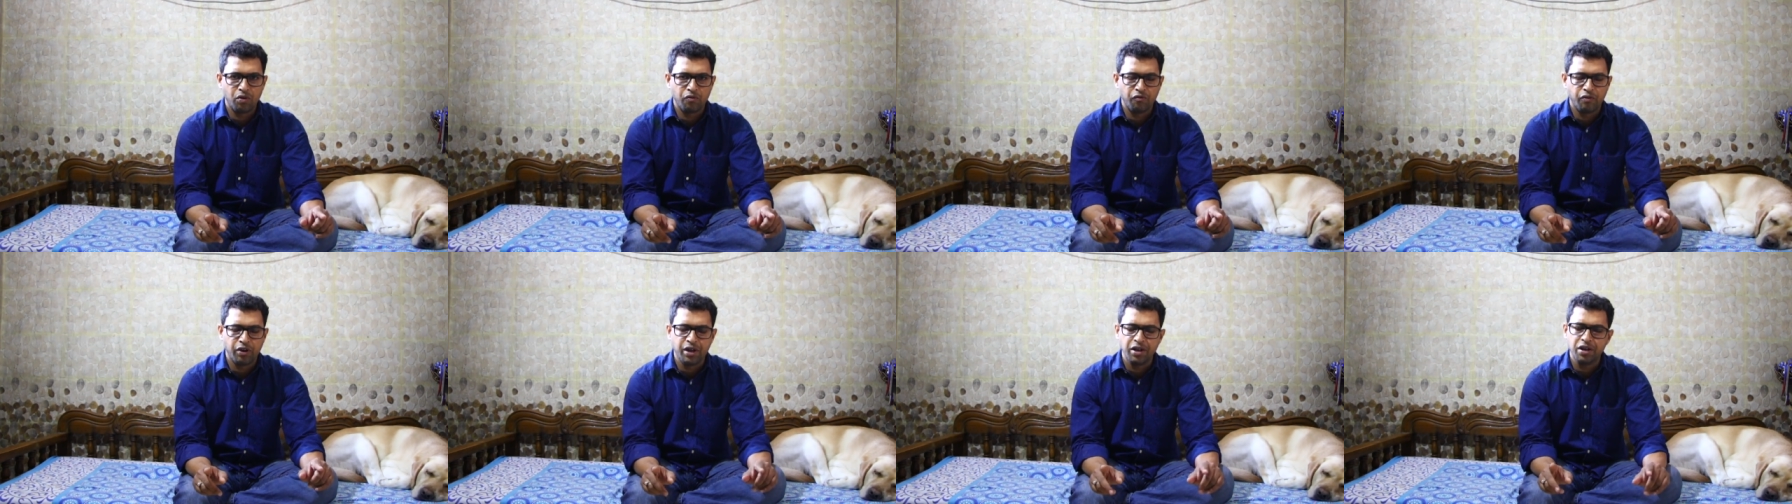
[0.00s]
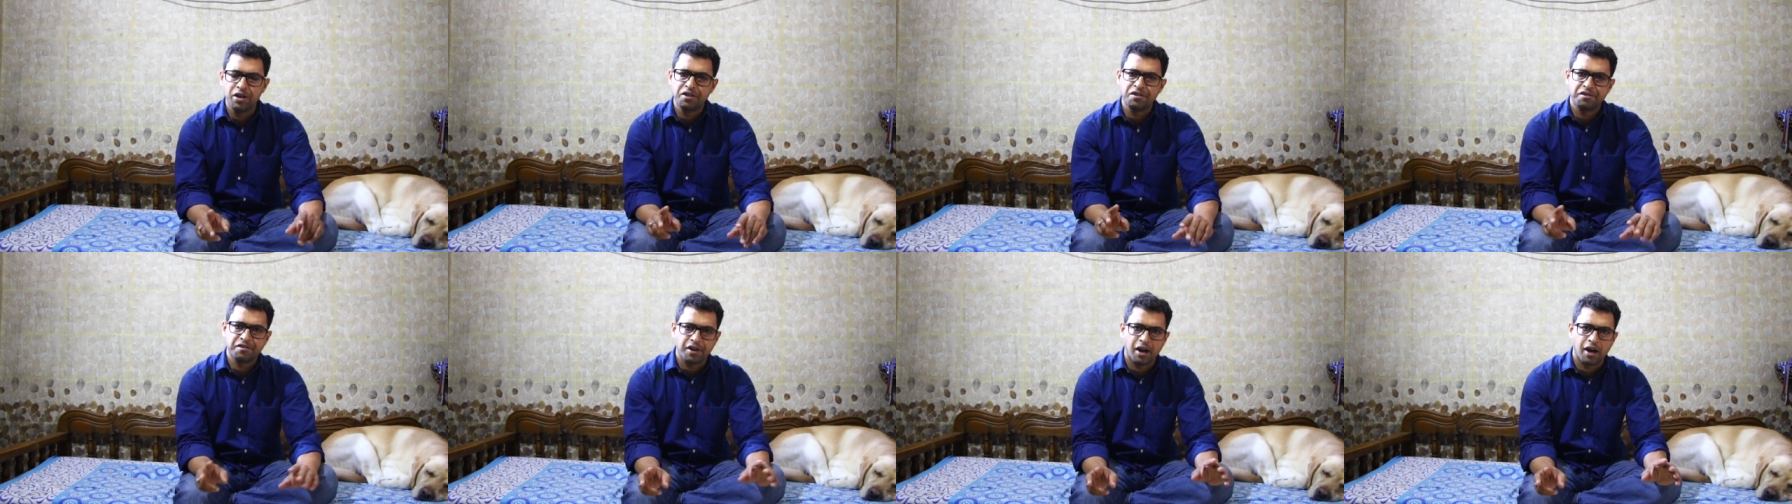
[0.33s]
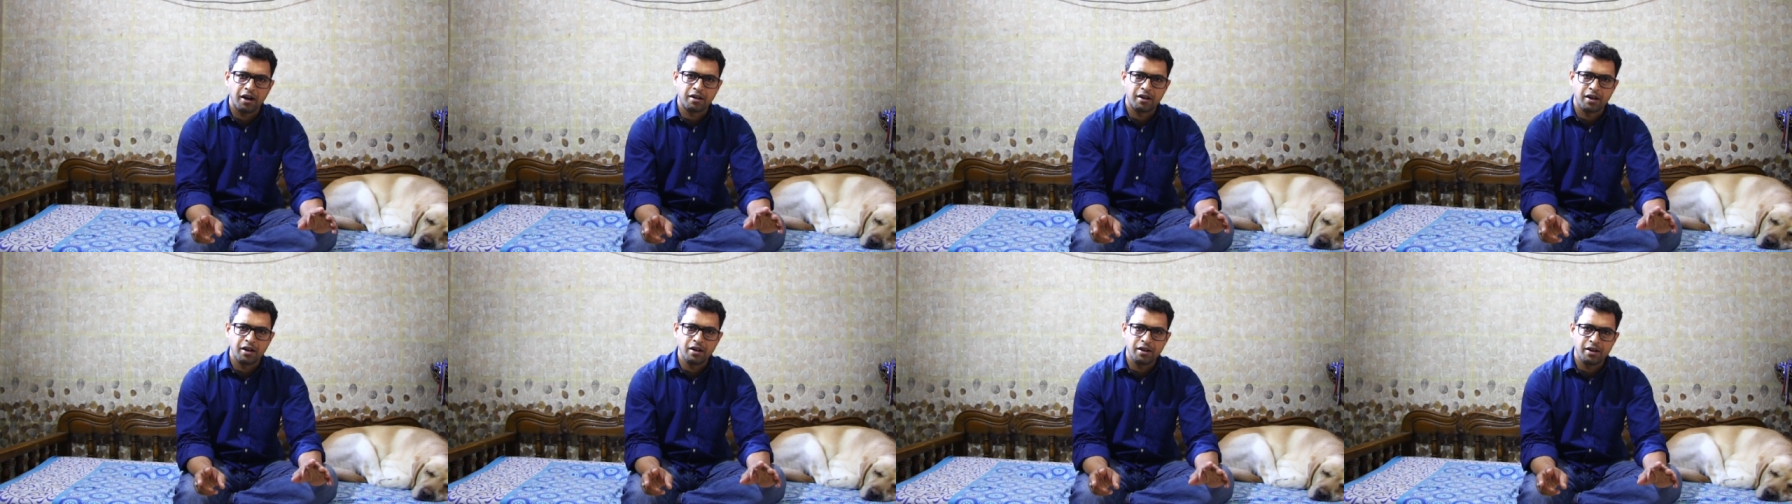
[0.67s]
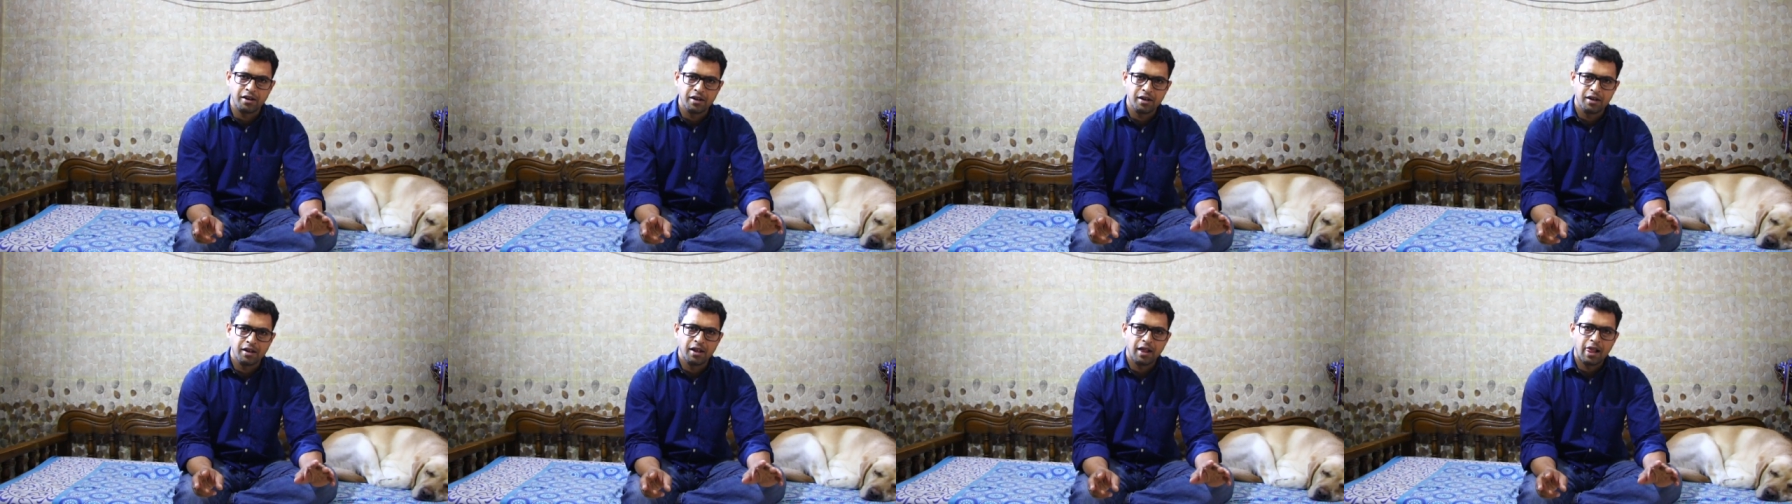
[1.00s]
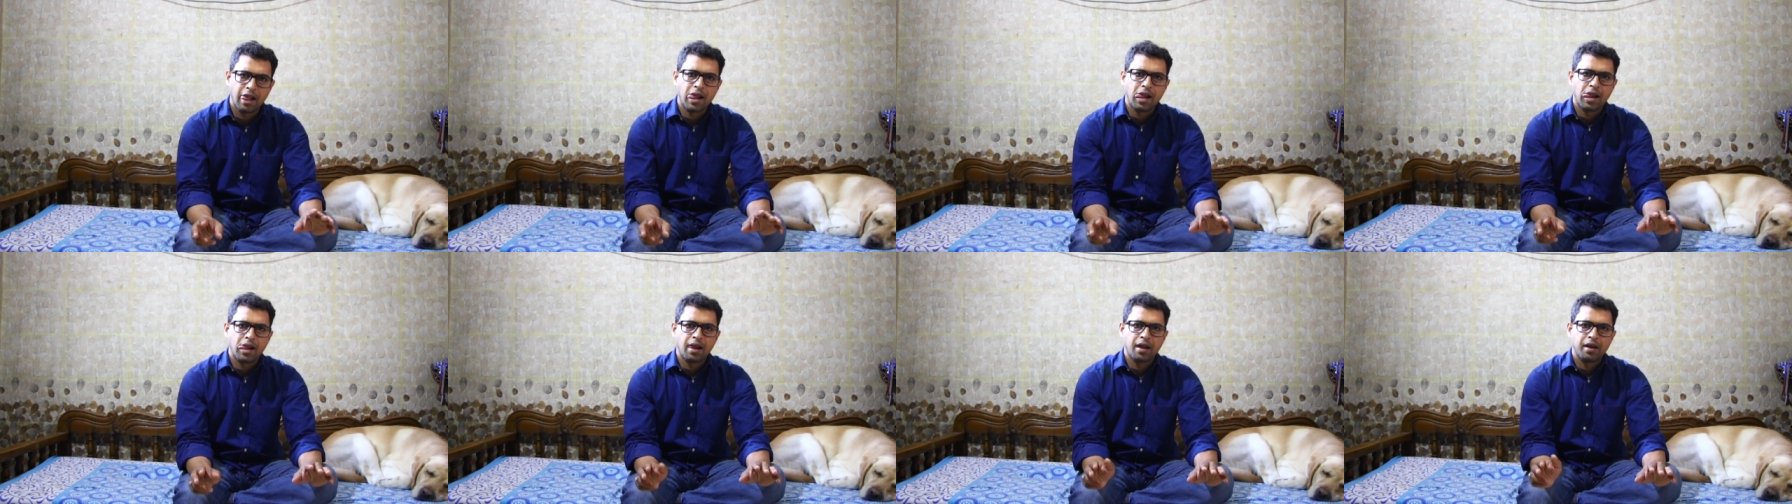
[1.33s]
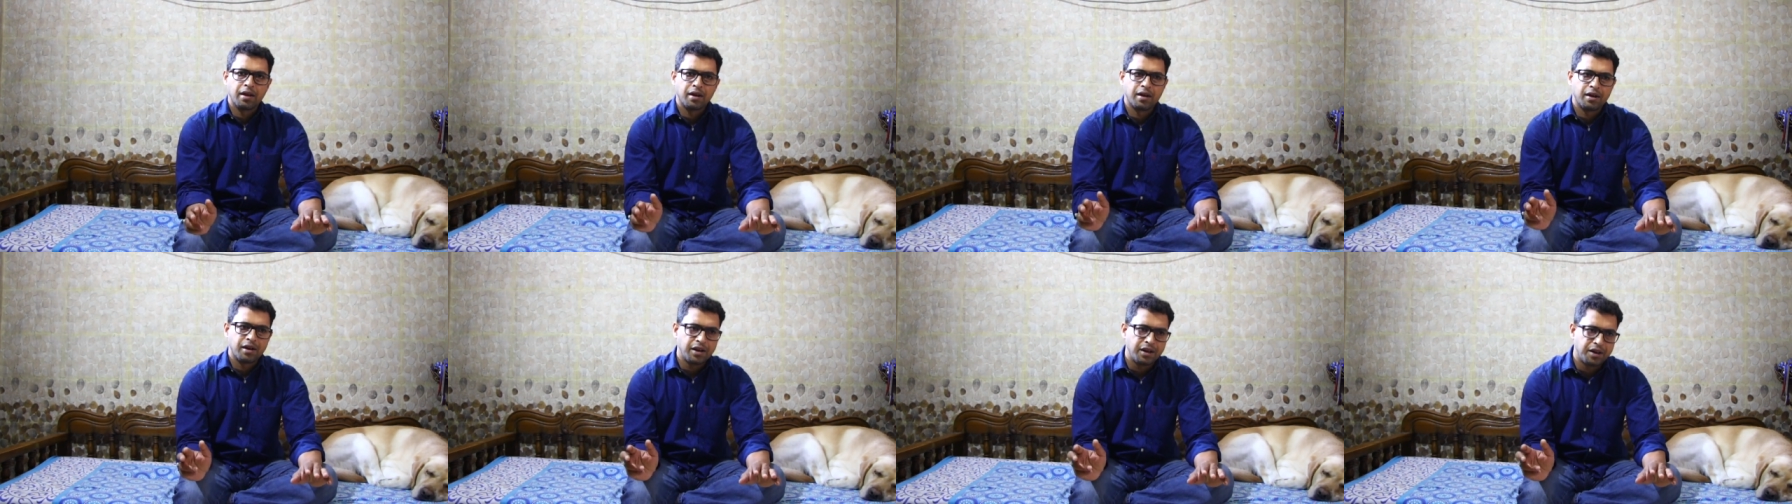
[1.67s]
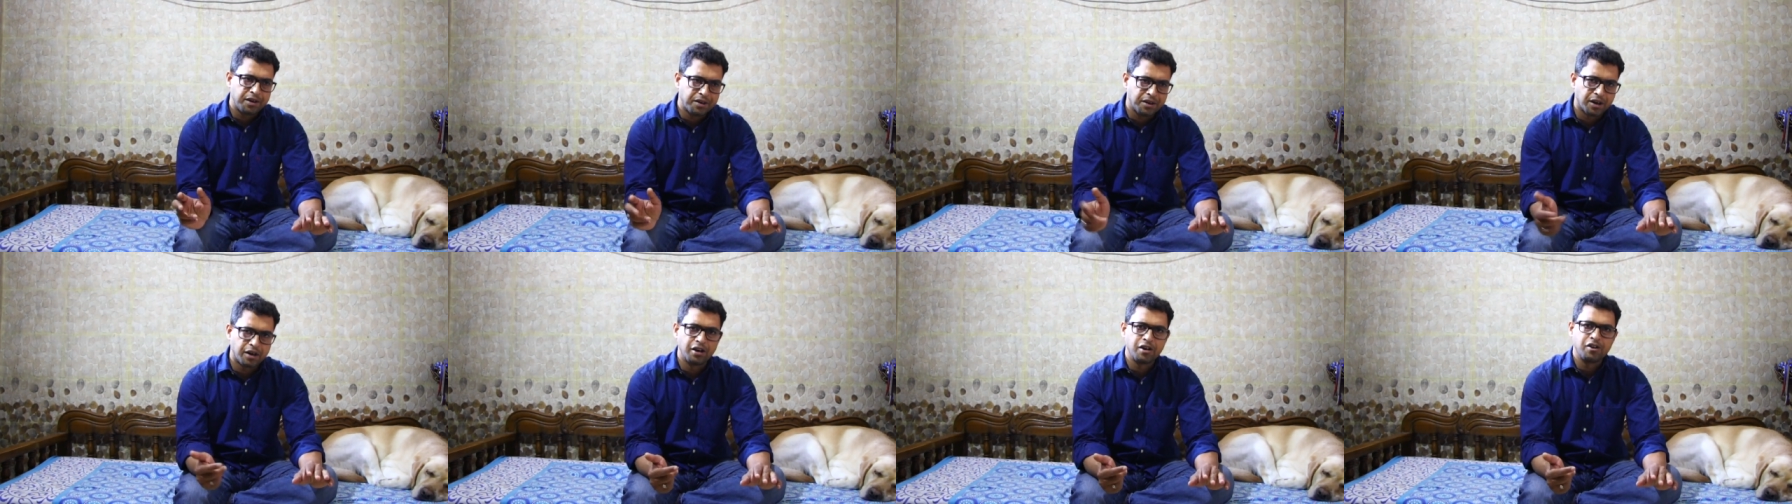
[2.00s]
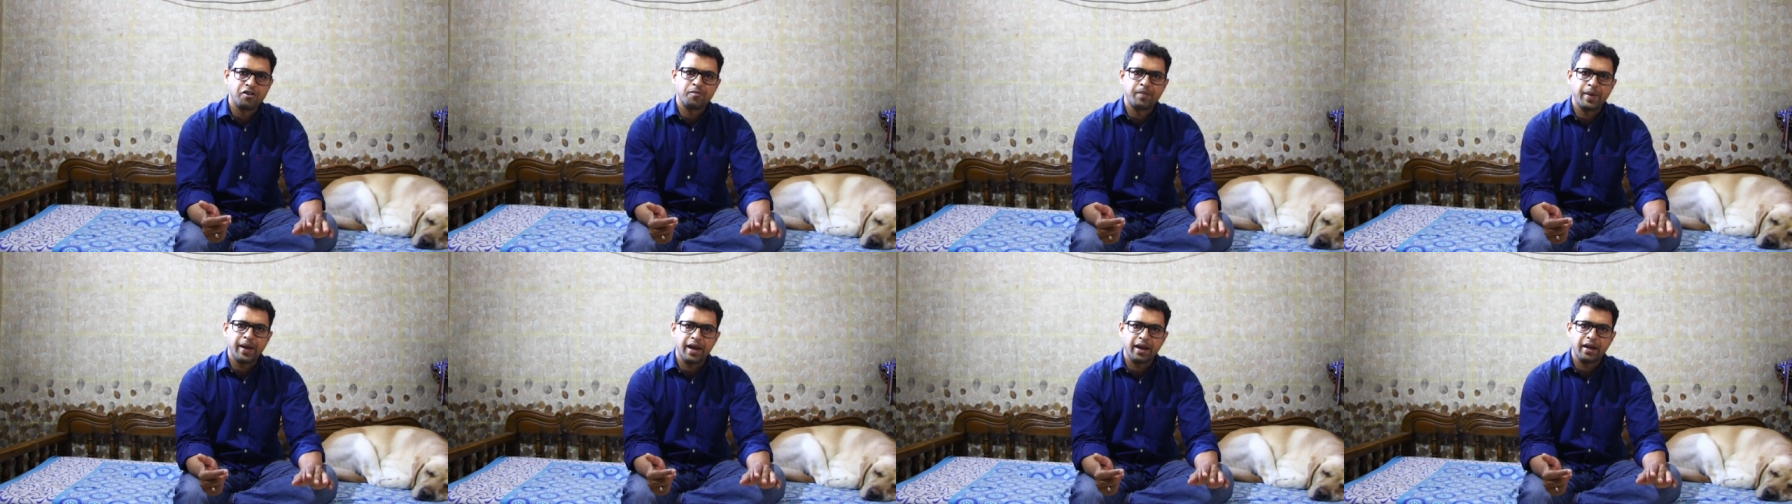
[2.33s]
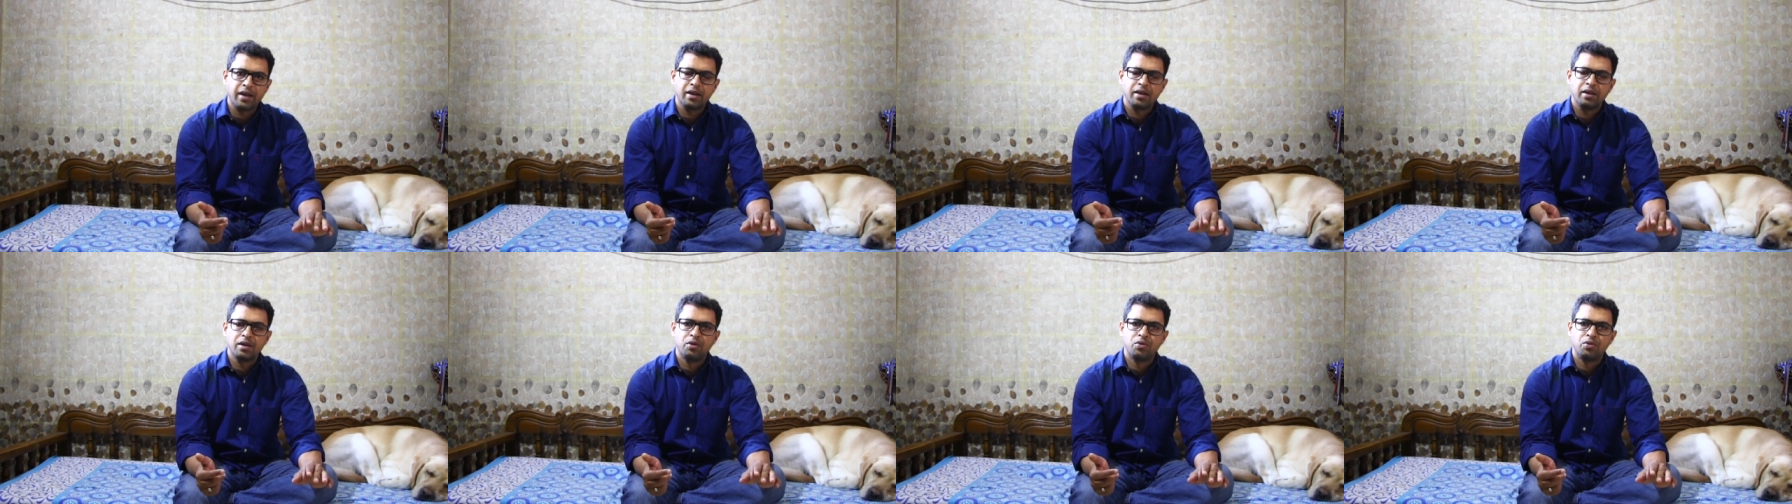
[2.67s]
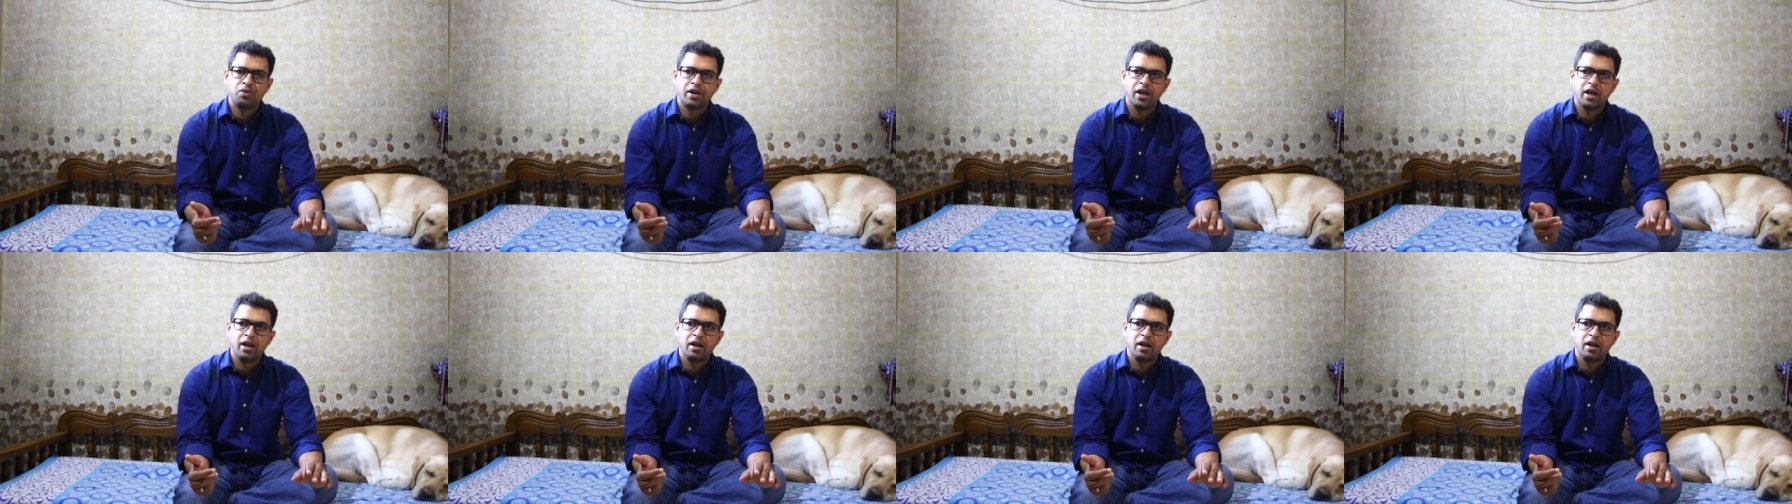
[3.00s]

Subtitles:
When he is startled, he turns back, you